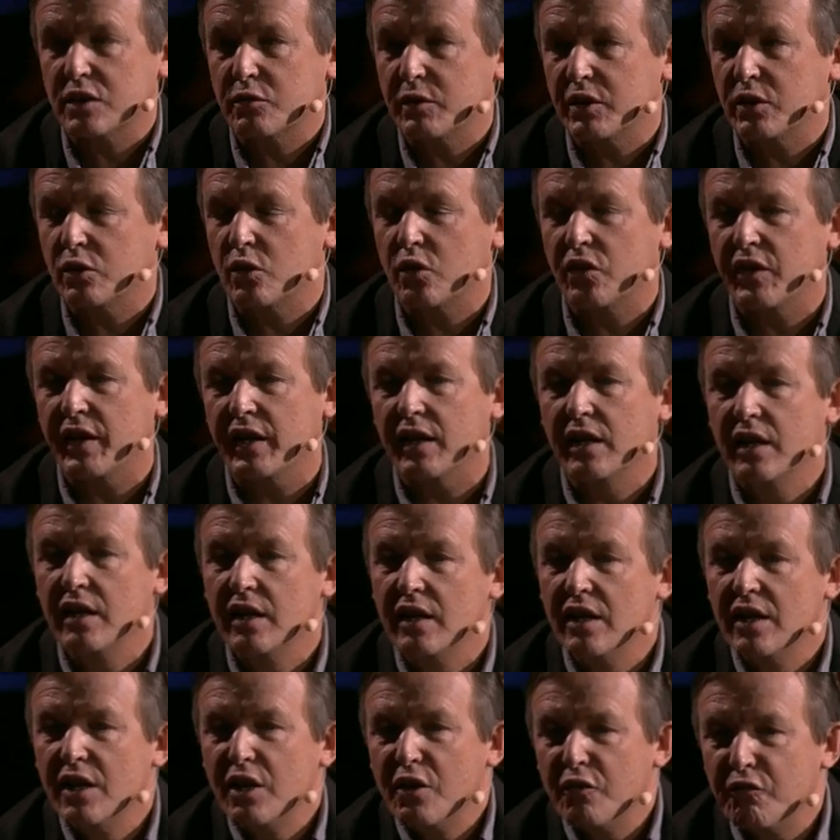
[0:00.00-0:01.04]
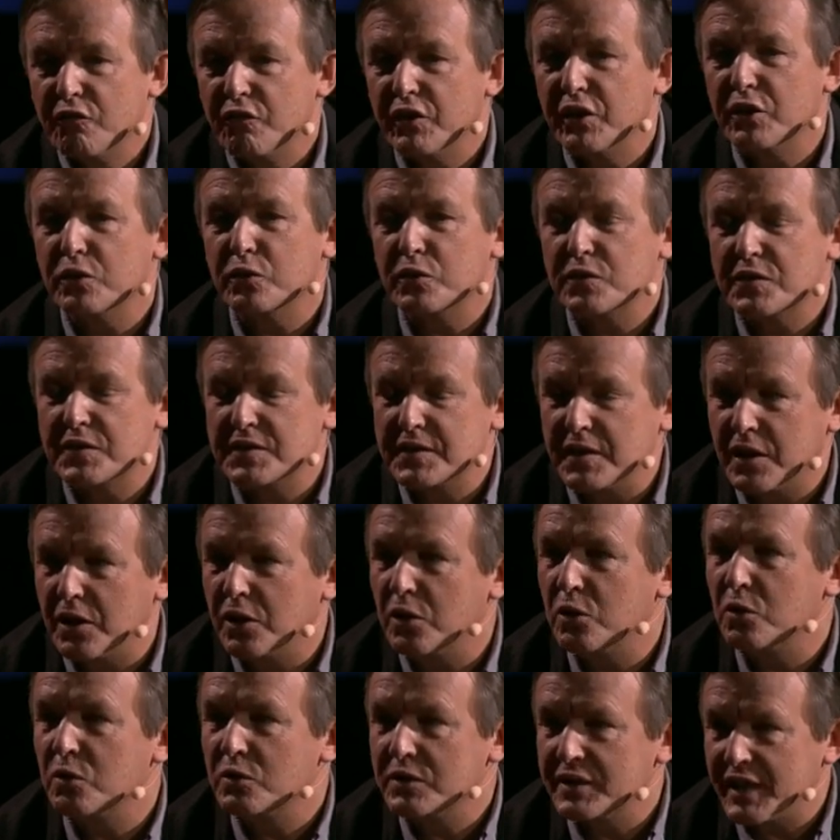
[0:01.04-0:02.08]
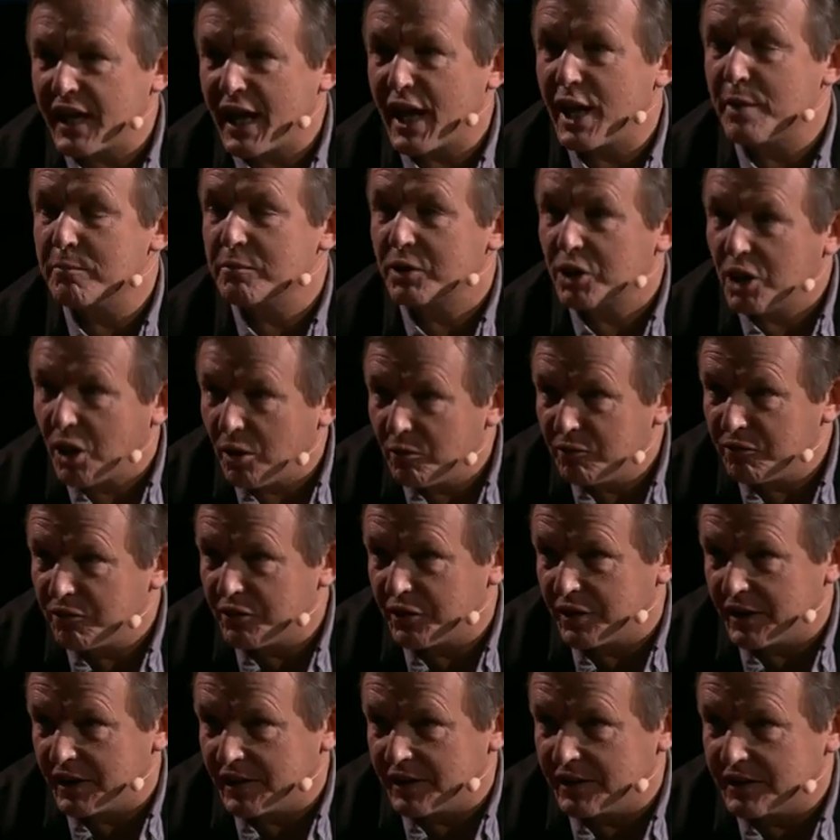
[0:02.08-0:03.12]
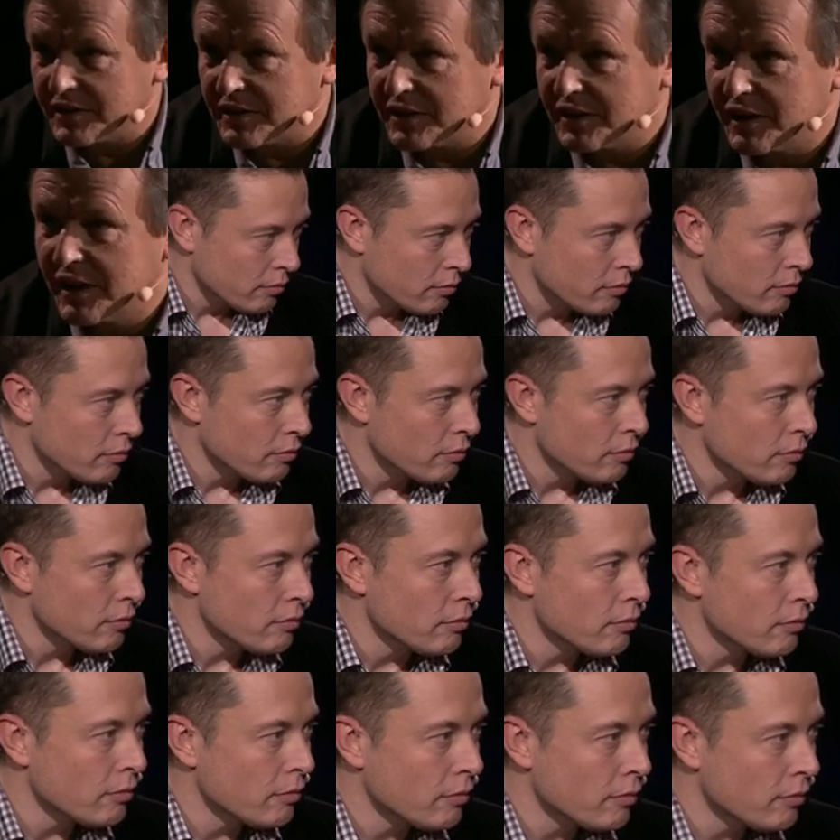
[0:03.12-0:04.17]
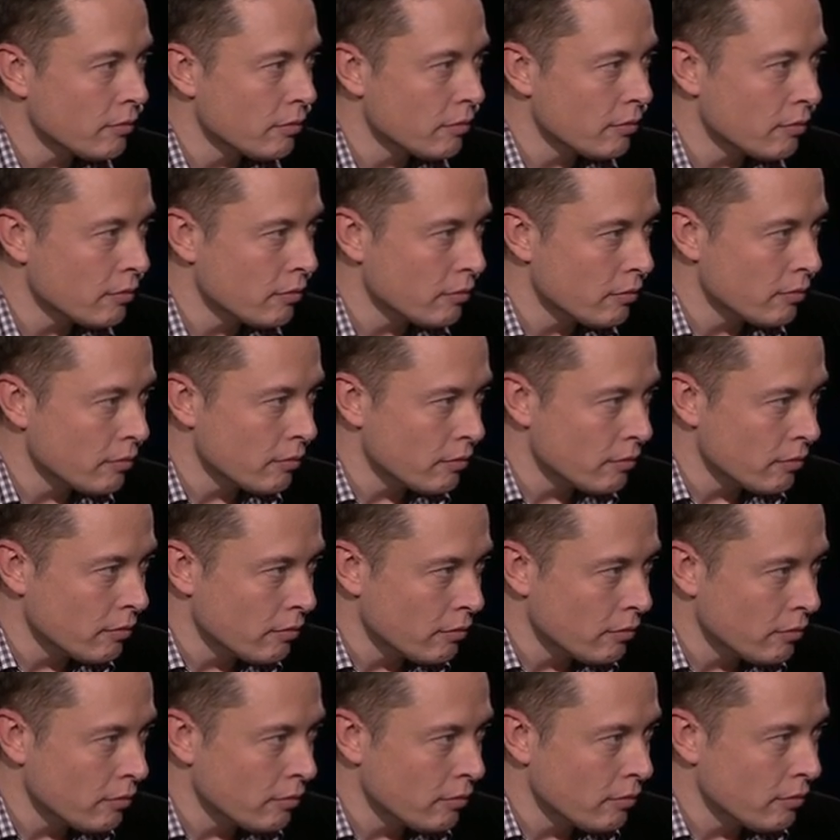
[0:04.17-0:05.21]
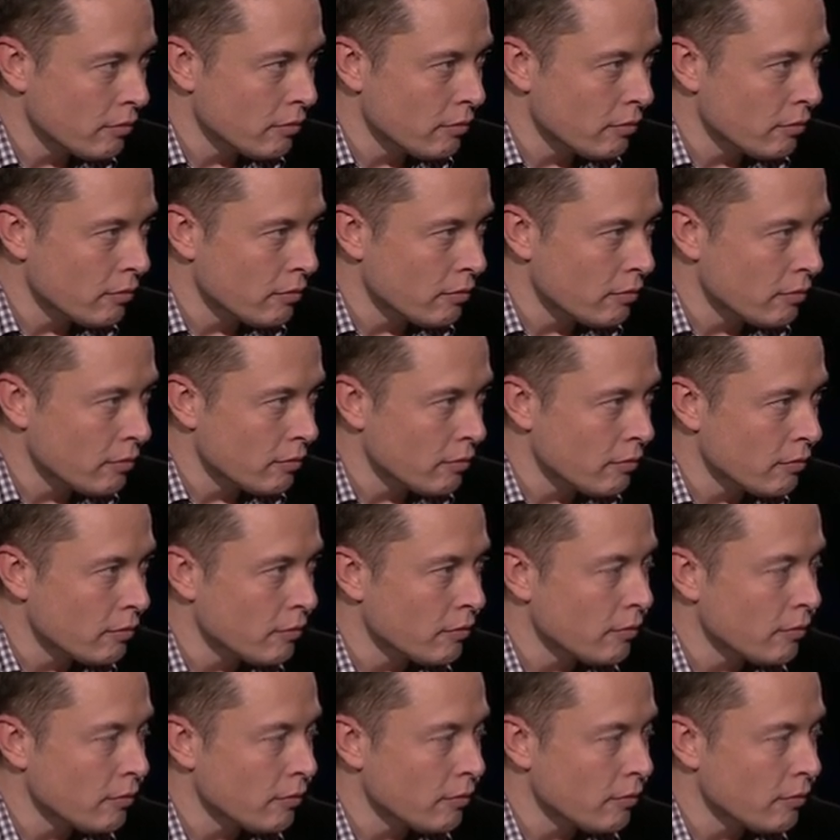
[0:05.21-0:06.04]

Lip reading: is the critical thing, feel so damn confident in that click-together package